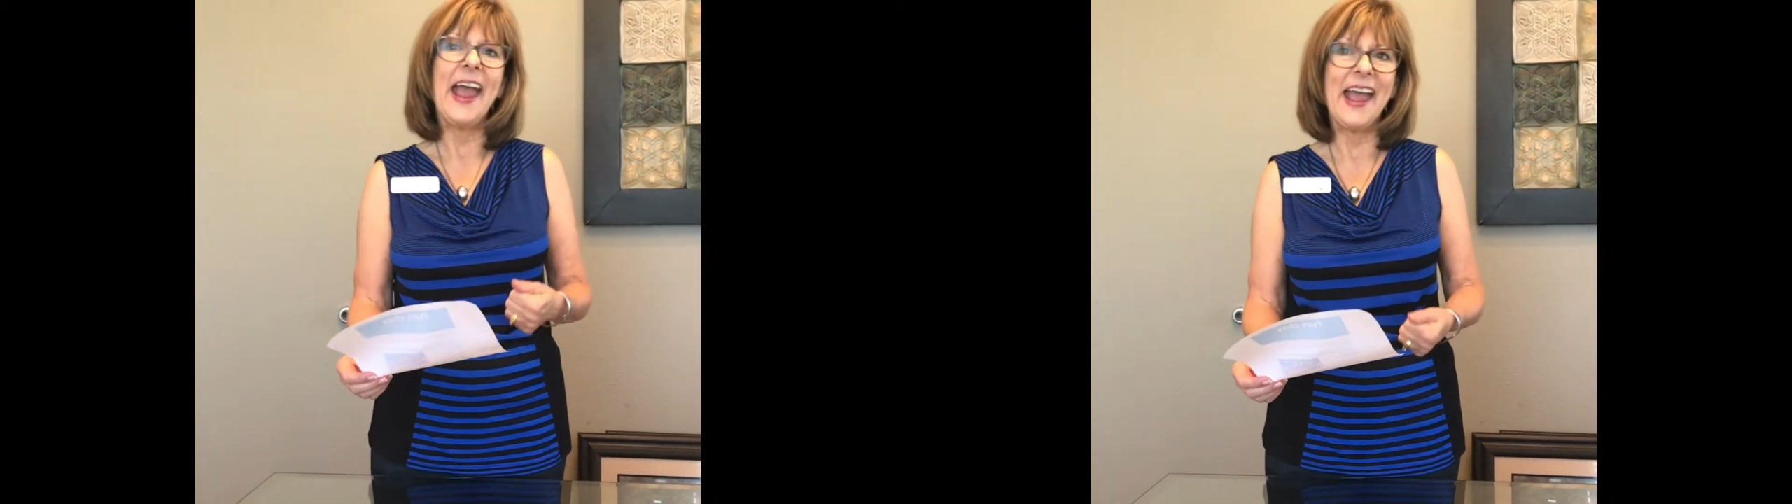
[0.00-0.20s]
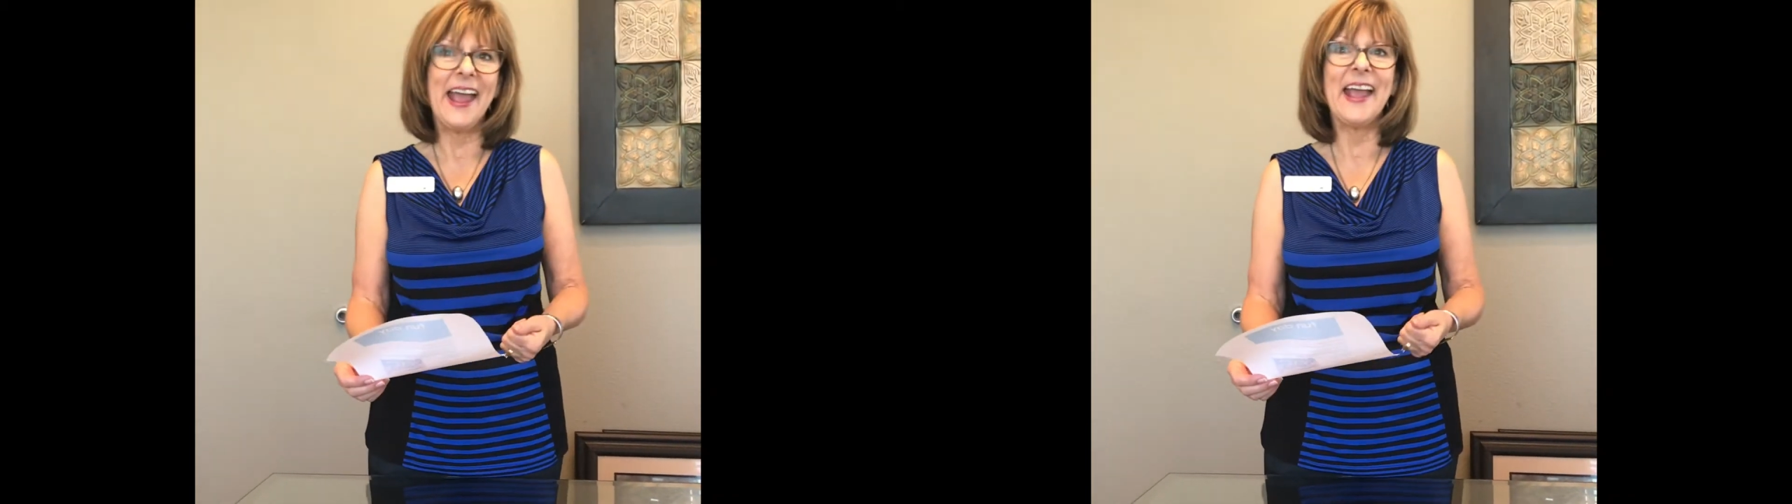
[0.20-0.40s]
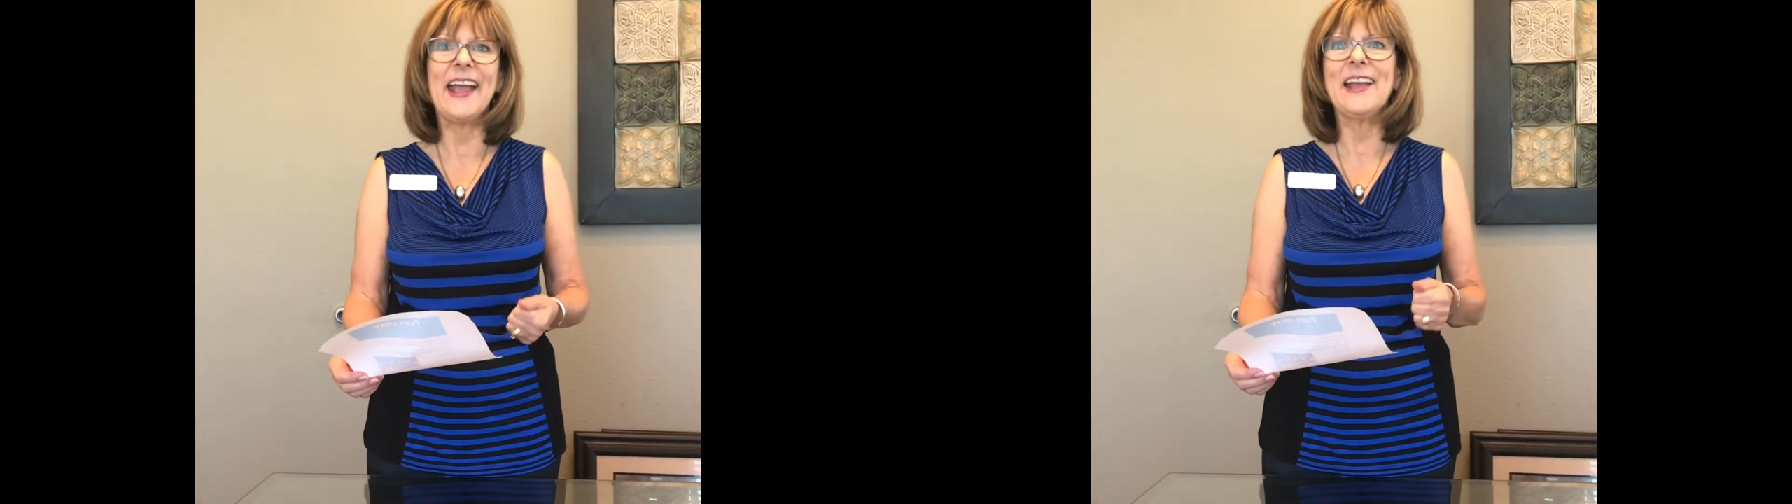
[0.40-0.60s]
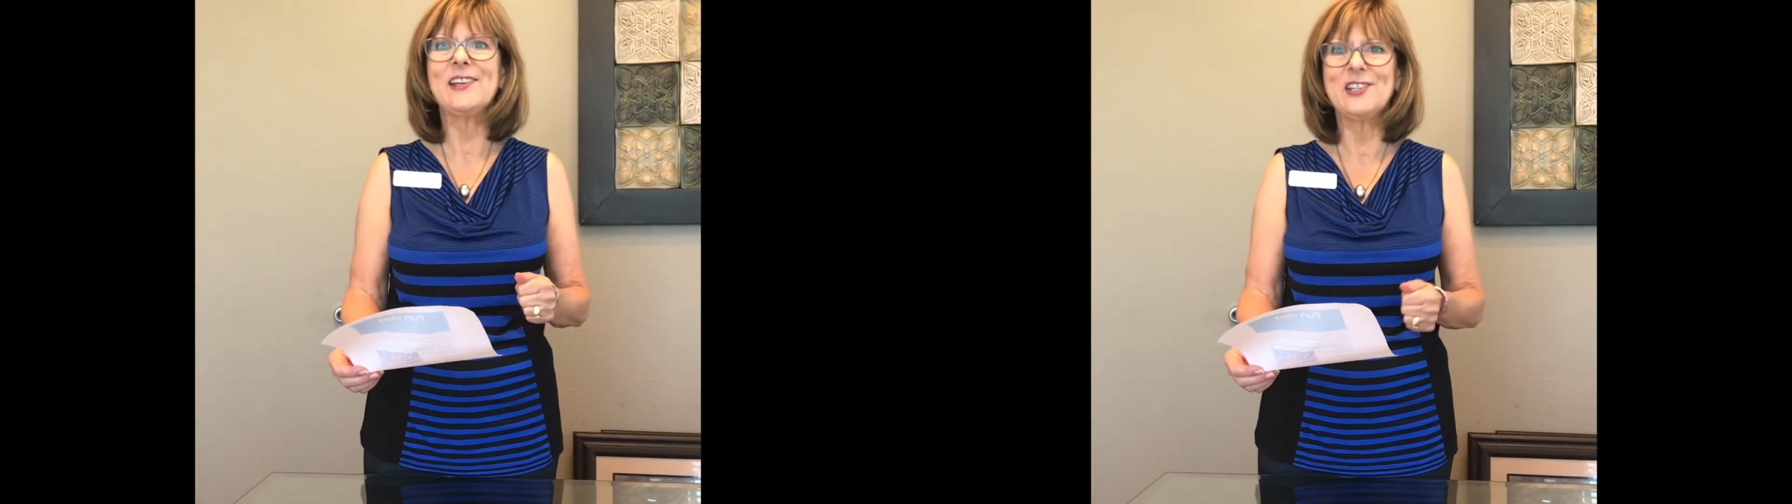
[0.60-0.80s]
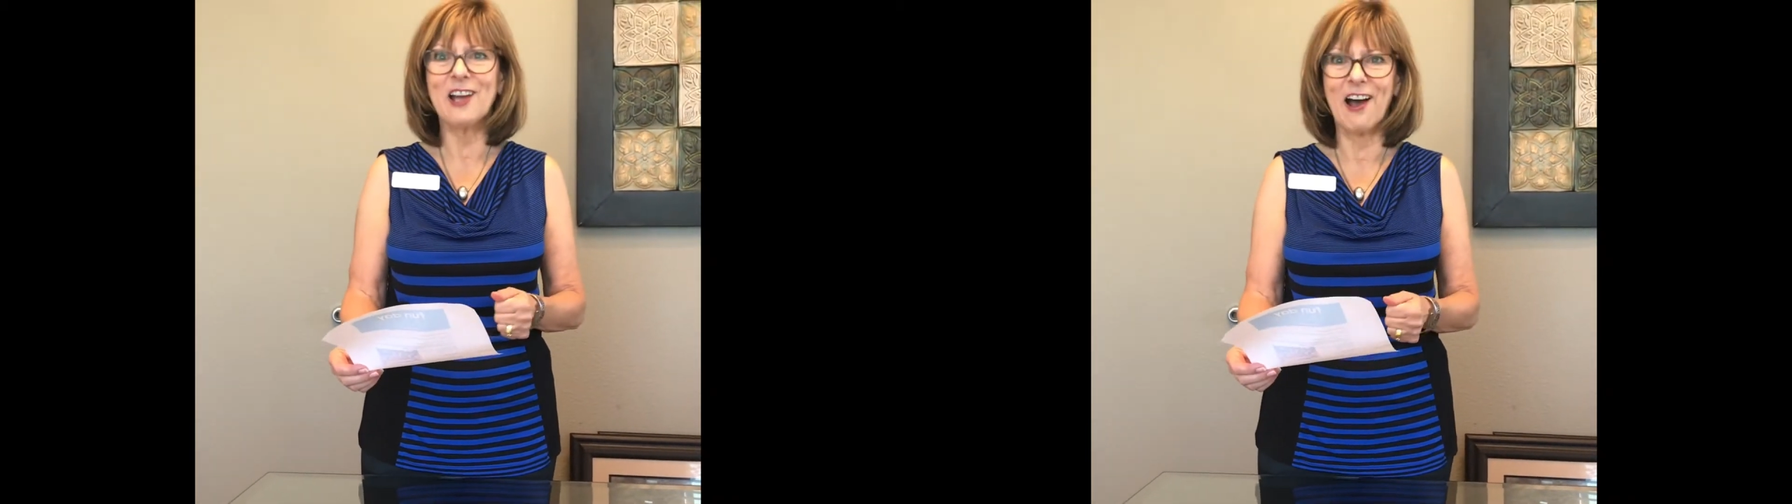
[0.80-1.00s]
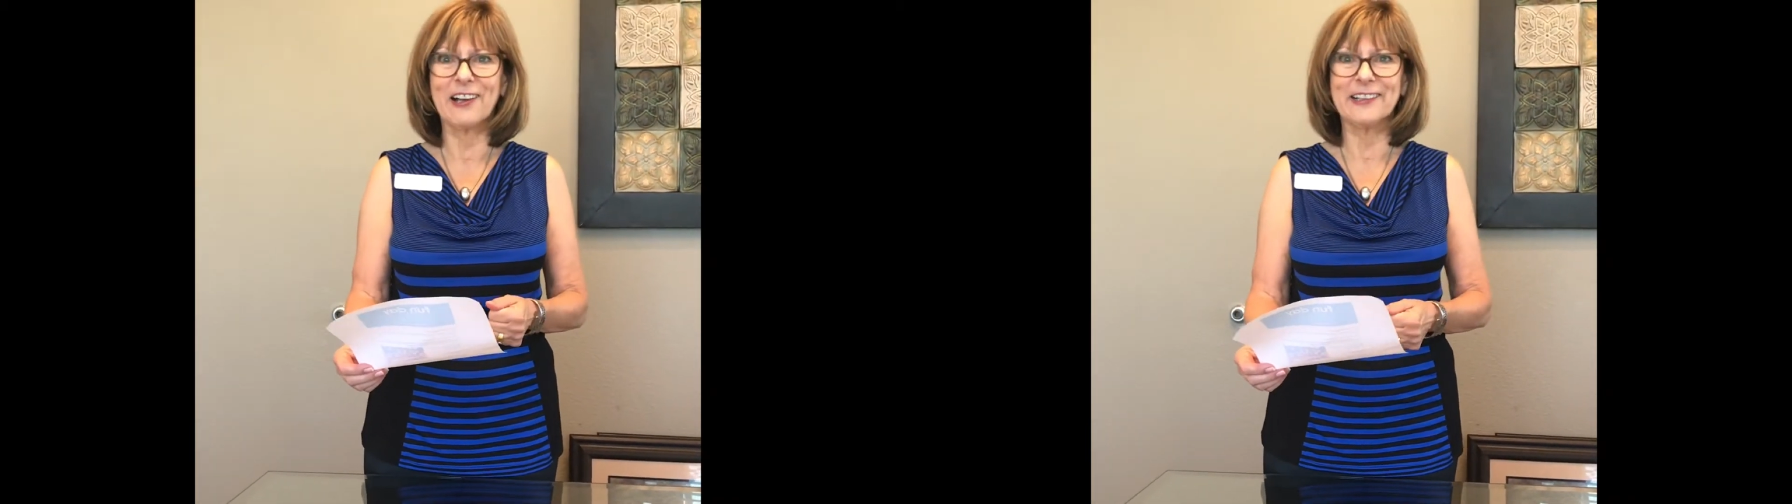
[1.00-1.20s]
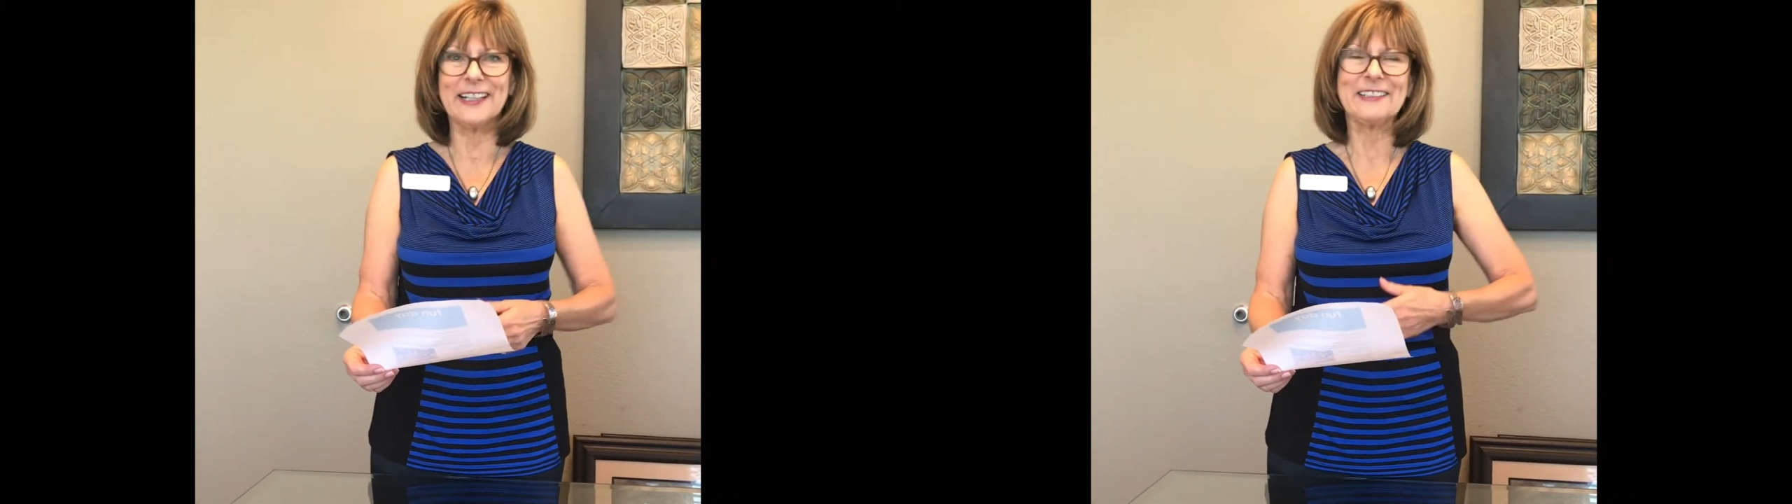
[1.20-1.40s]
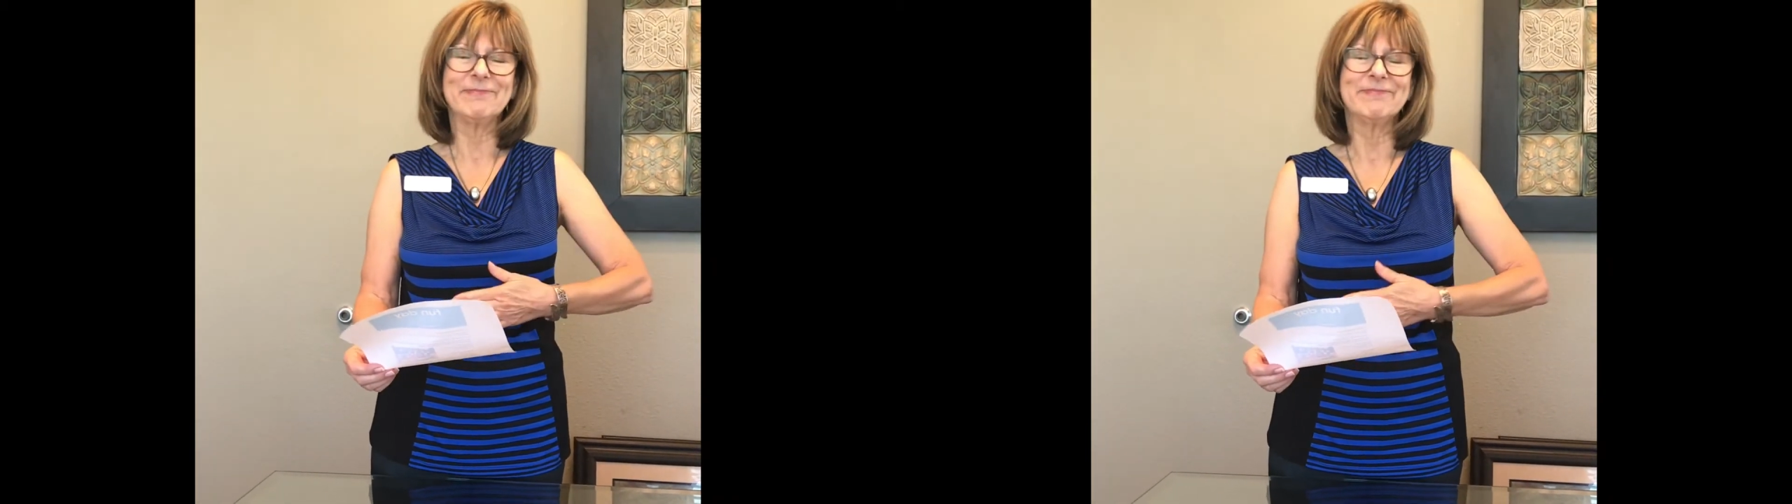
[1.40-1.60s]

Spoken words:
A, chocolate.